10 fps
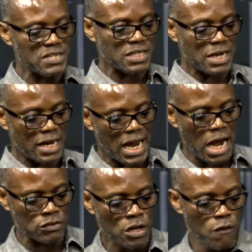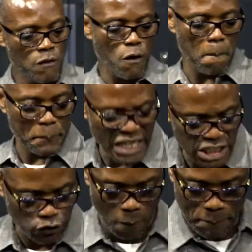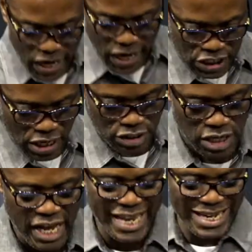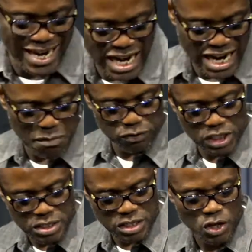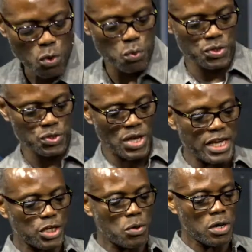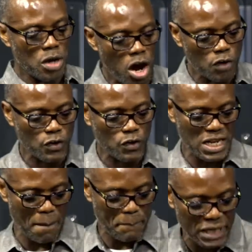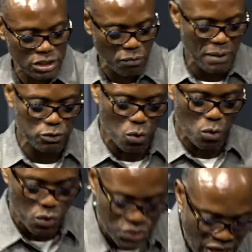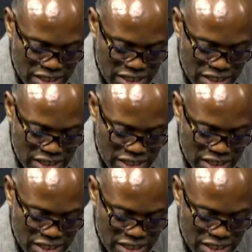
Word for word: in our lives, for peace, for patience, in the name of Jesus. We thank you, O God, for the ability to be able to withstand